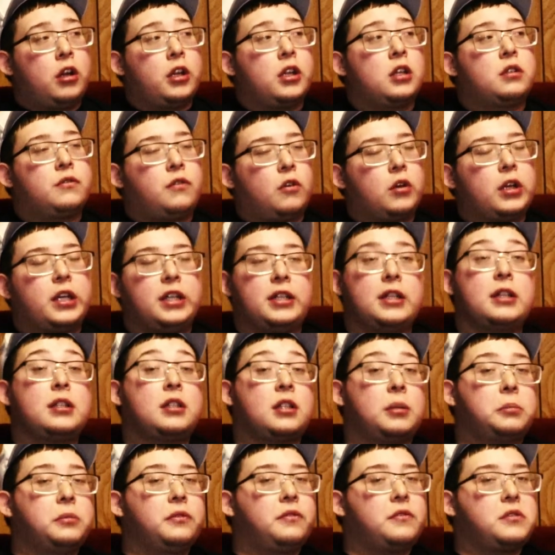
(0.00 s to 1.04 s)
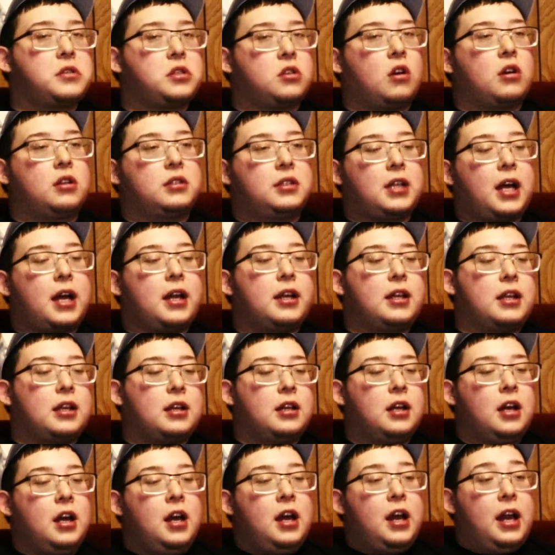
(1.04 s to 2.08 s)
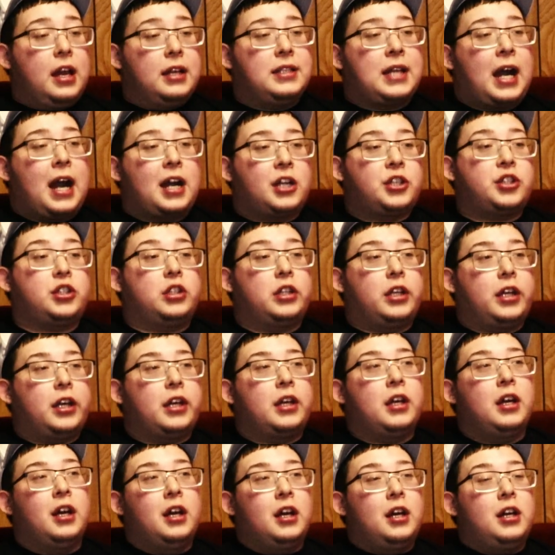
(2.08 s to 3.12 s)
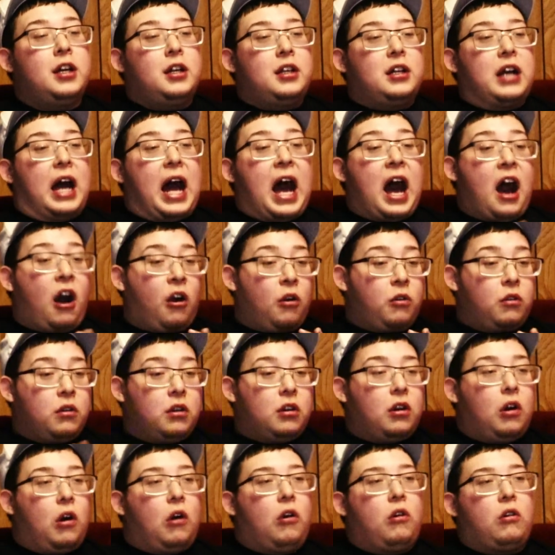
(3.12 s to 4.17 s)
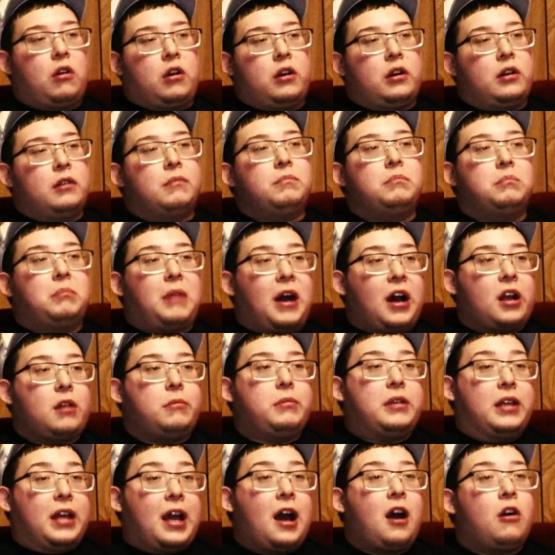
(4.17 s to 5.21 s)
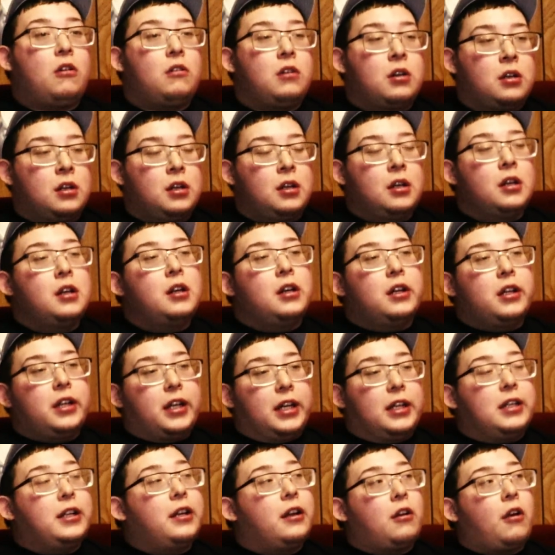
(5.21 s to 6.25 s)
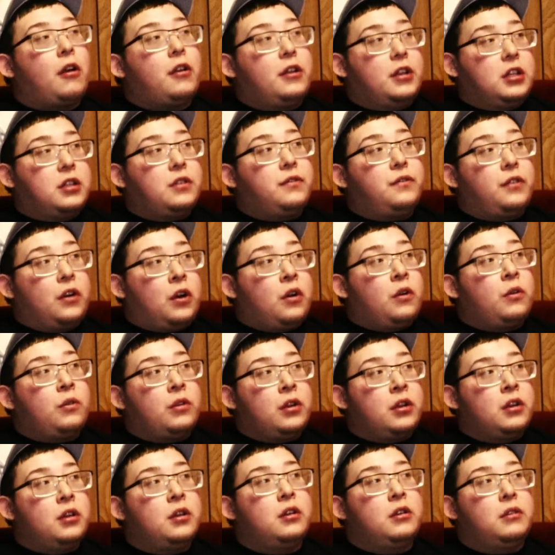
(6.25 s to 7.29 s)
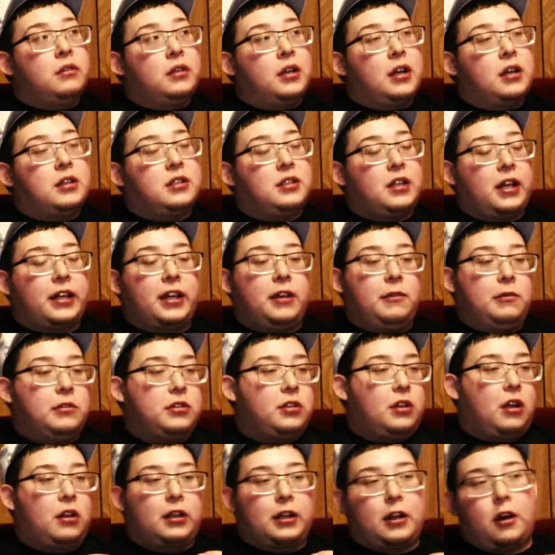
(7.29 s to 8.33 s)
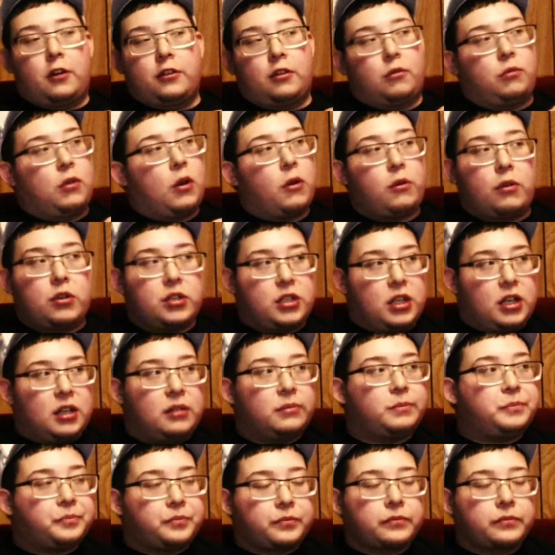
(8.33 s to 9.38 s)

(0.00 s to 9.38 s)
On his phone, he did some of his songs that is actually out or about to be out. He did it on his phone because like he was on the road or something.